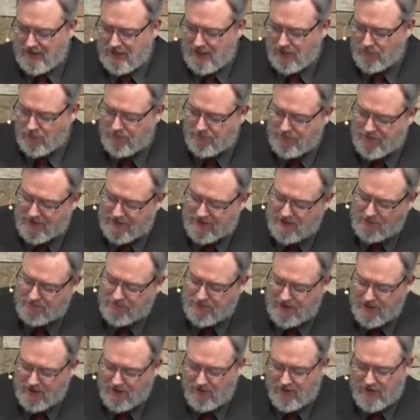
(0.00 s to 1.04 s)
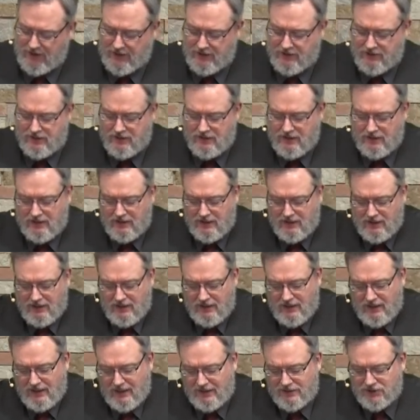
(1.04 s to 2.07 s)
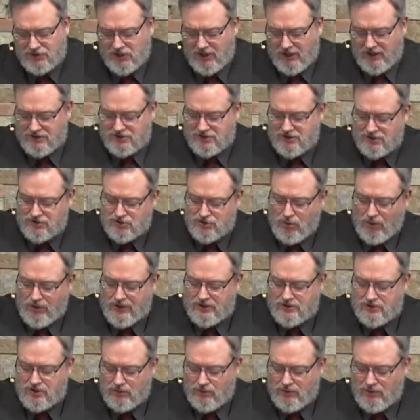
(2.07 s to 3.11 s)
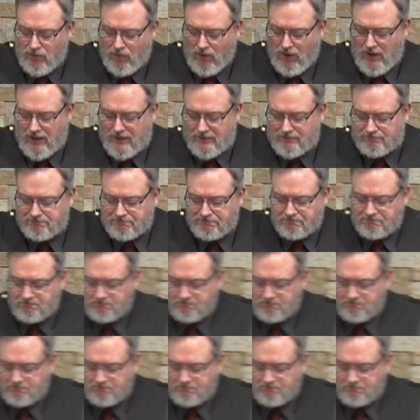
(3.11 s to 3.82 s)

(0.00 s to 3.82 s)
And we pick up here in, in Genesis twenty-two and one.